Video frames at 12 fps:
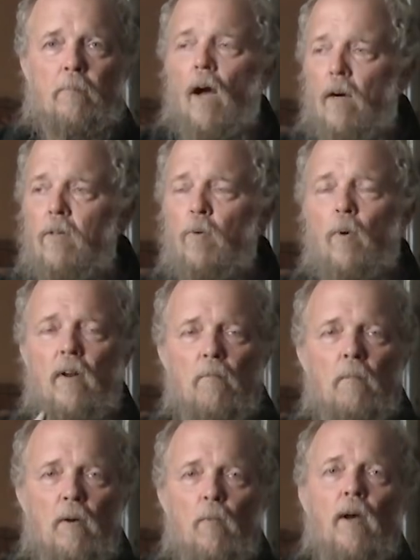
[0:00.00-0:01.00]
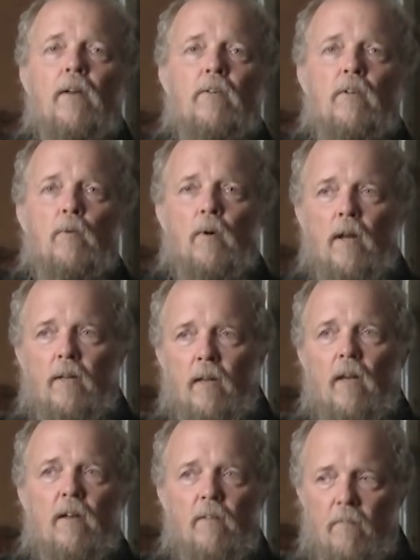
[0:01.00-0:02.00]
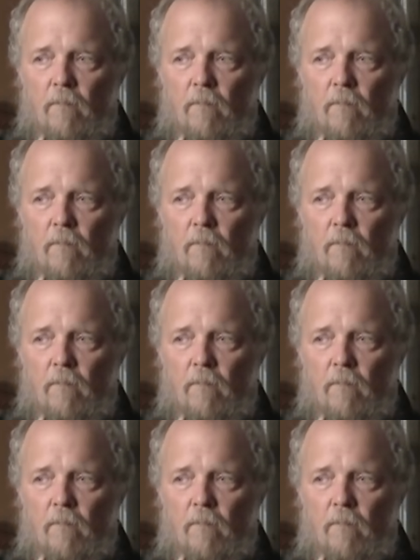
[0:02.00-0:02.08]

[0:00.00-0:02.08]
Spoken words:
I'll go out of my way to do what I can